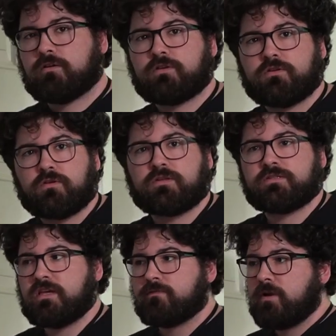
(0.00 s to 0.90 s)
So you can
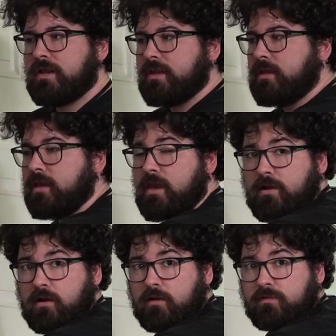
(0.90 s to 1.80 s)
see right
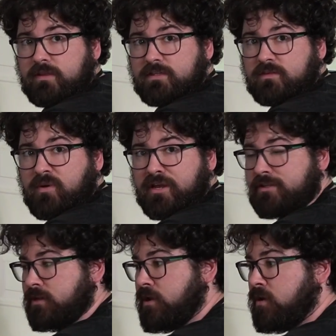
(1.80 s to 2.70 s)
here, this is my
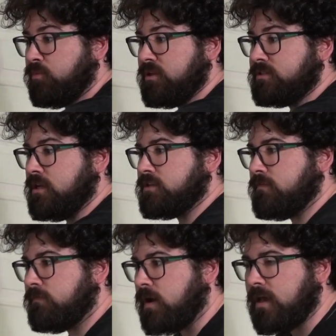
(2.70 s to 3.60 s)
entire PlayStation
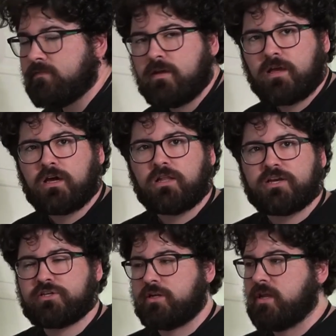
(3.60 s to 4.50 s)
5
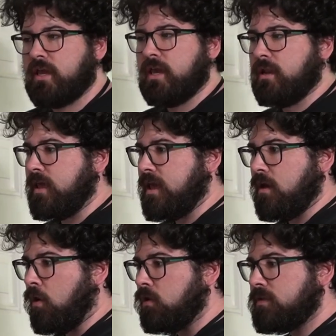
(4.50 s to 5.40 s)
collection, and
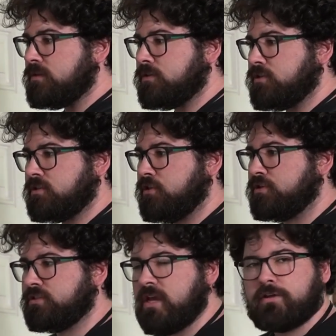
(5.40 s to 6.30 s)
all of these are just your
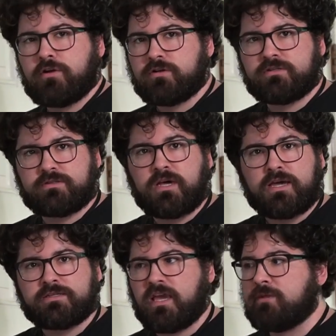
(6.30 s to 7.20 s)
standard
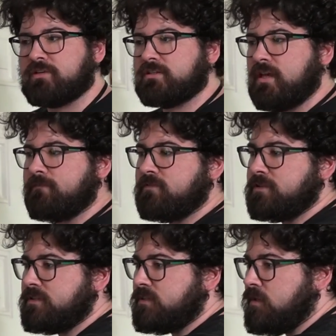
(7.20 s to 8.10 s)
size games except for
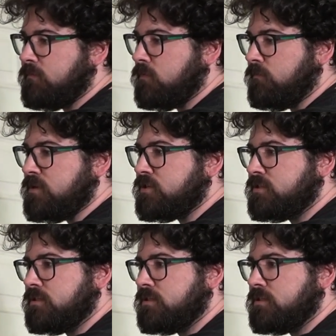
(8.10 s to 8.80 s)
Sifu Vengeance